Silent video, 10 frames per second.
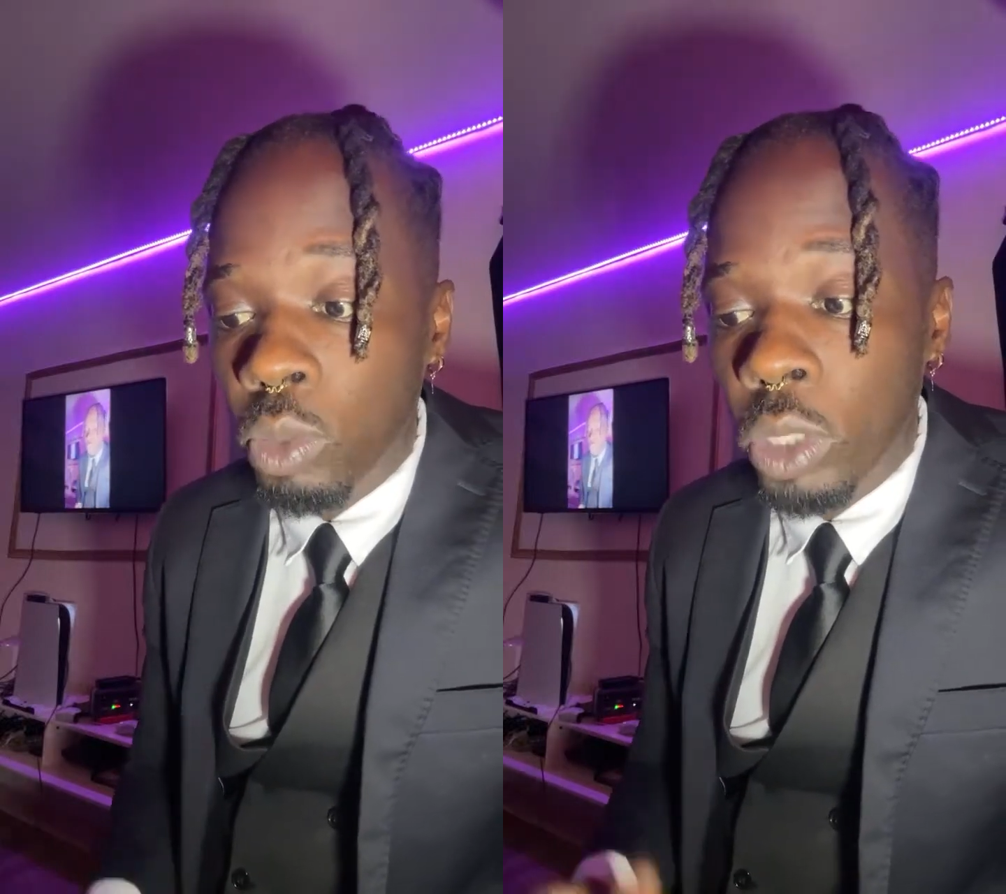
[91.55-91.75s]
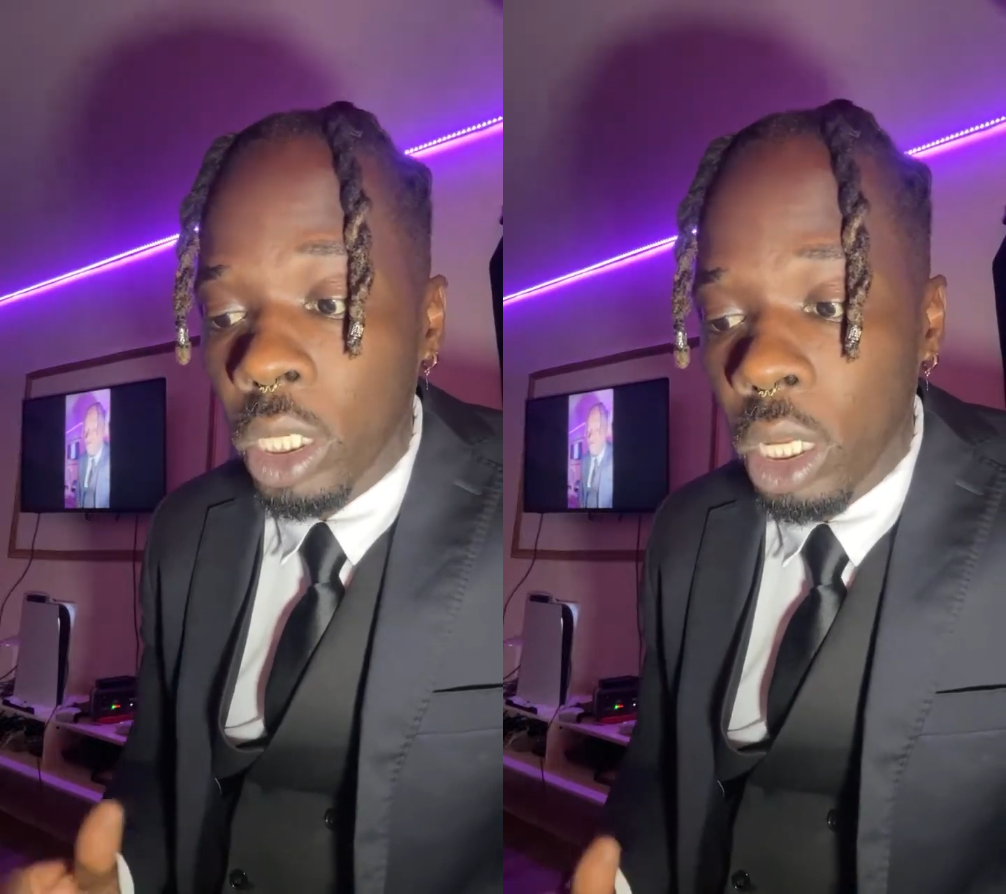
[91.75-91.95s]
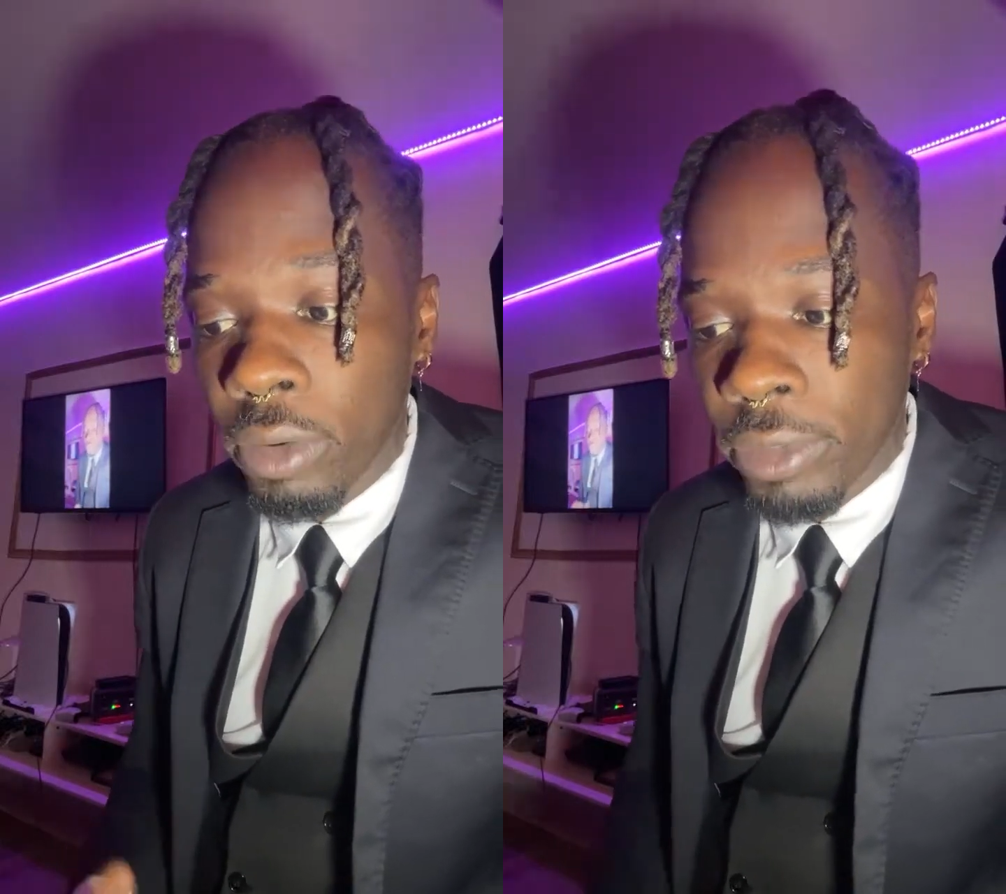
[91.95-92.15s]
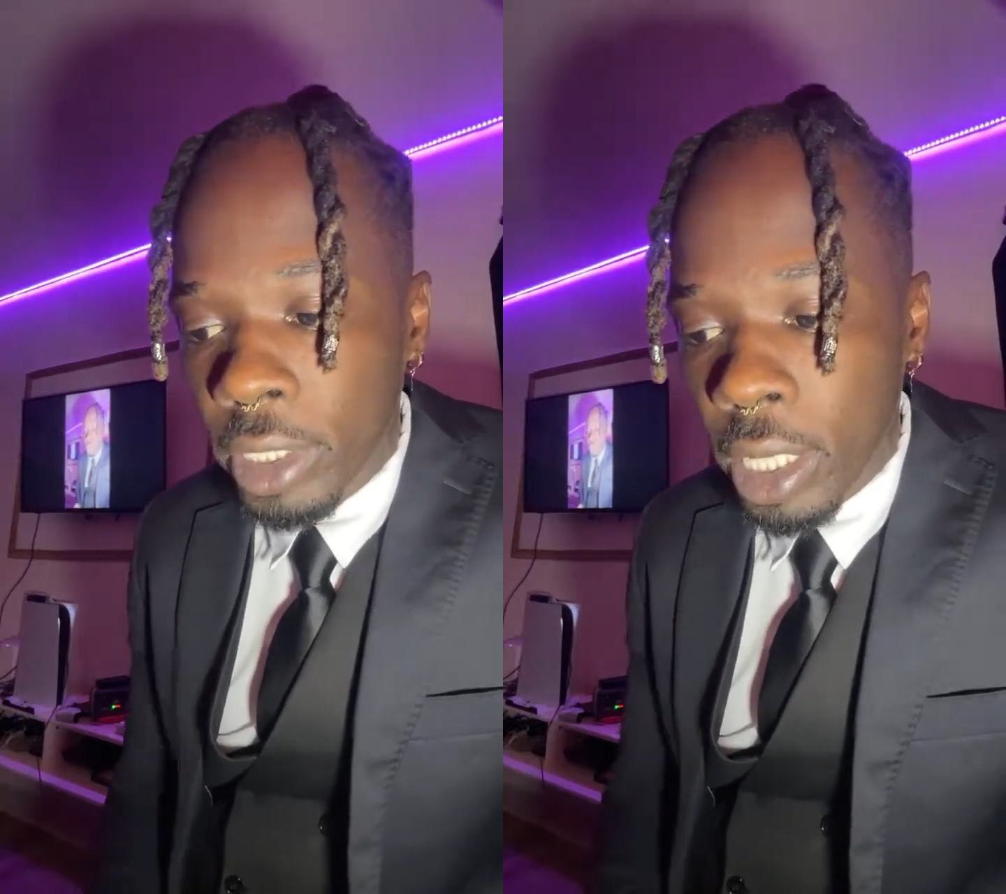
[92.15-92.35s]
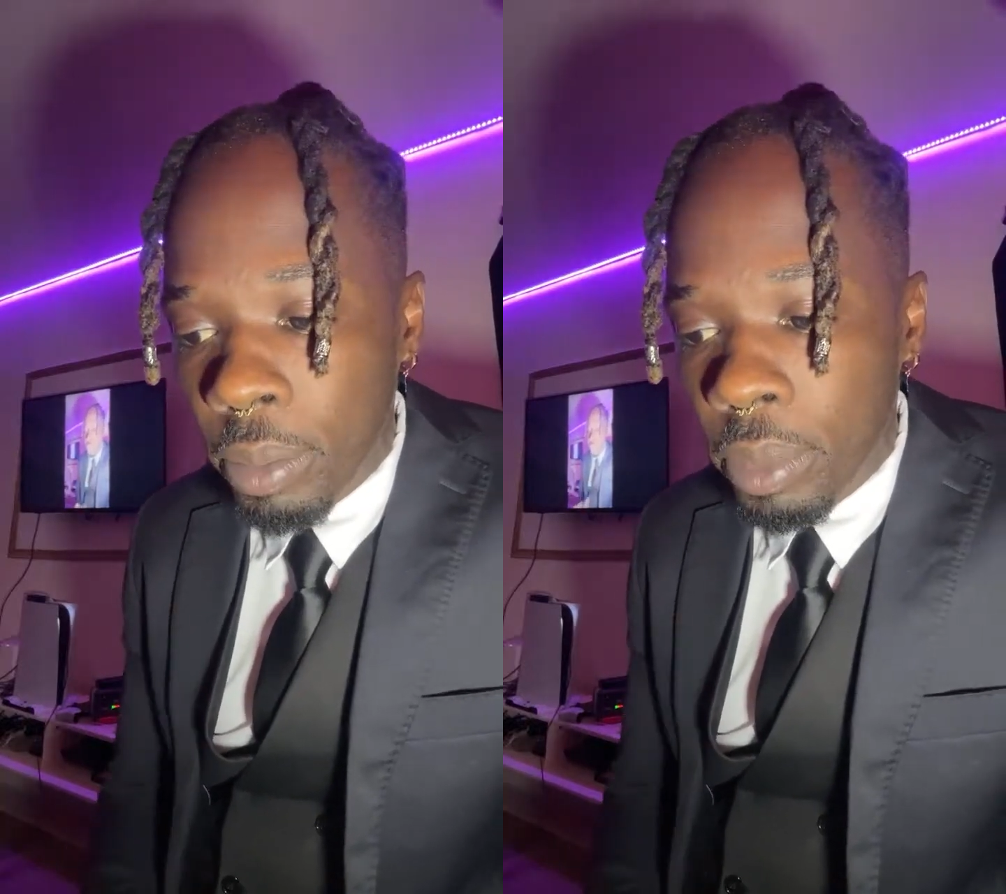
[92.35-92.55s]
We Love
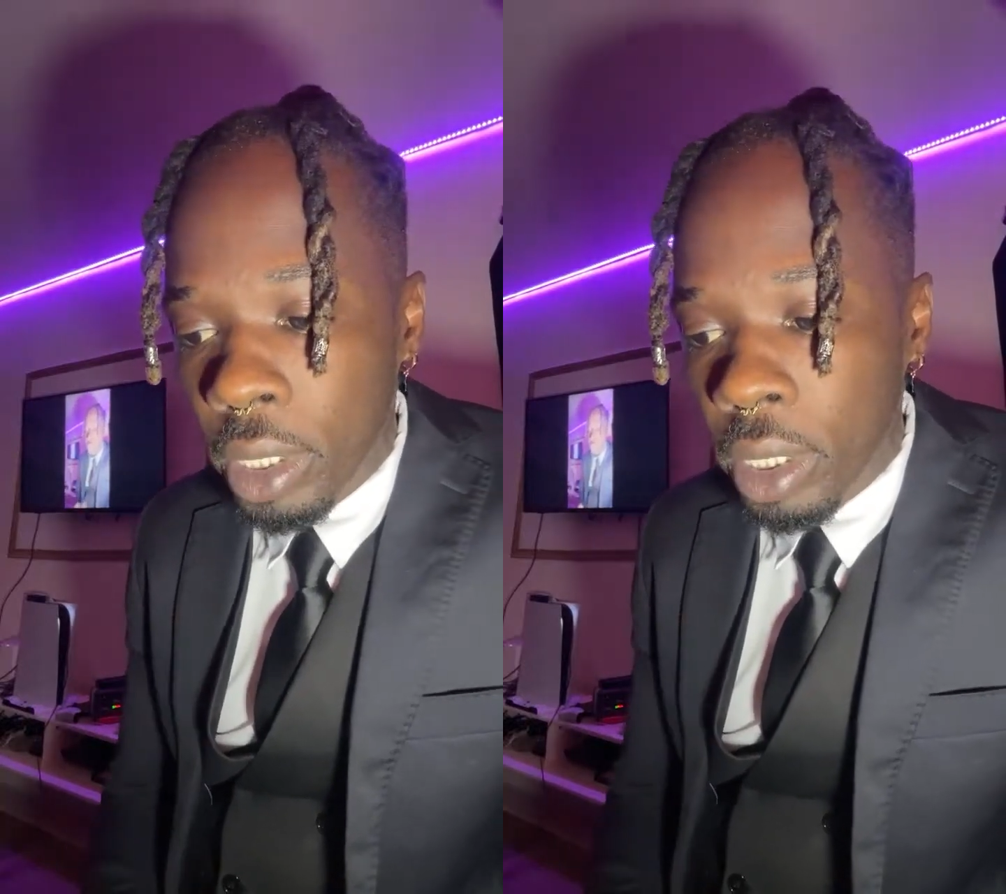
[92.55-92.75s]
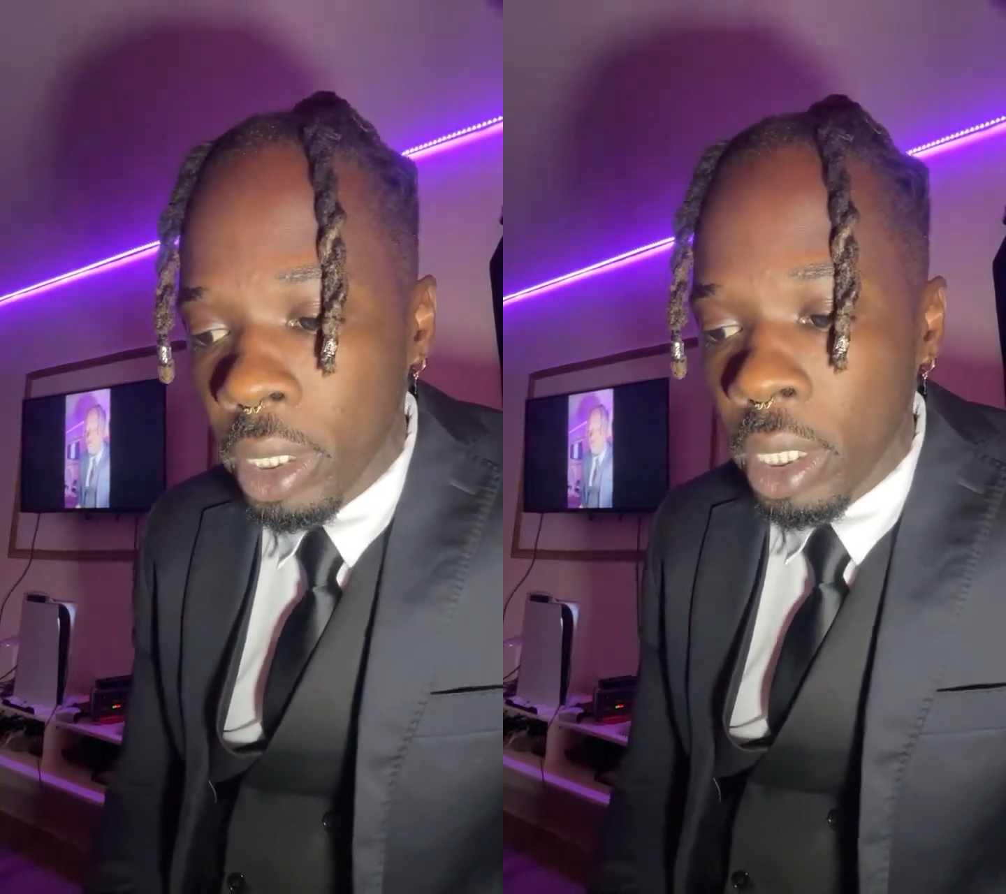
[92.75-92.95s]
Samba.